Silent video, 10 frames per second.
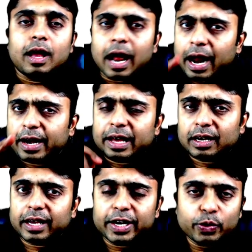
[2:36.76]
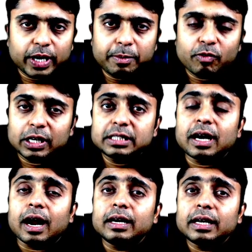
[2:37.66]
And can you tell me what is the
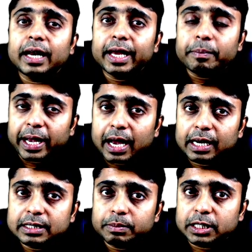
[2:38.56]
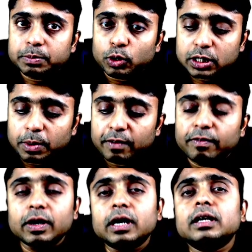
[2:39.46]
underlying mechanism responsible
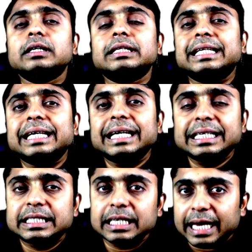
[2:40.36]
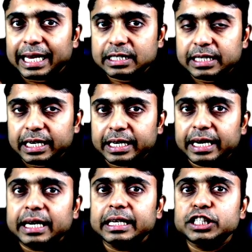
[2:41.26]
for these extended
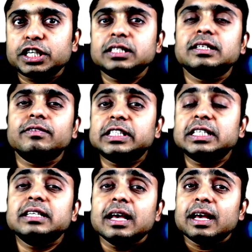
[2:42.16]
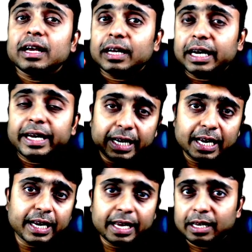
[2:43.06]
lesions, which is
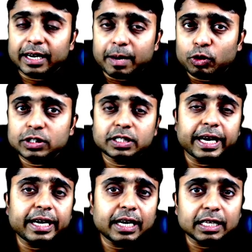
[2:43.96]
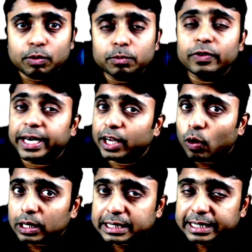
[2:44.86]
clinically demonstrated in the form of
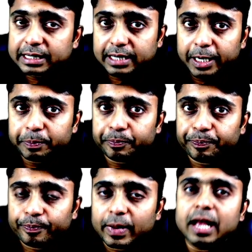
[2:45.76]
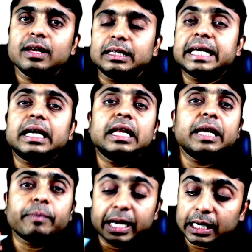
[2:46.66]
Nikolsky sign? The underlying
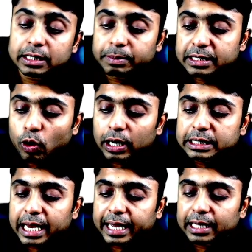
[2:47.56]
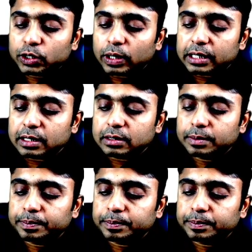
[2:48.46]
mechanism is called as acantholysis.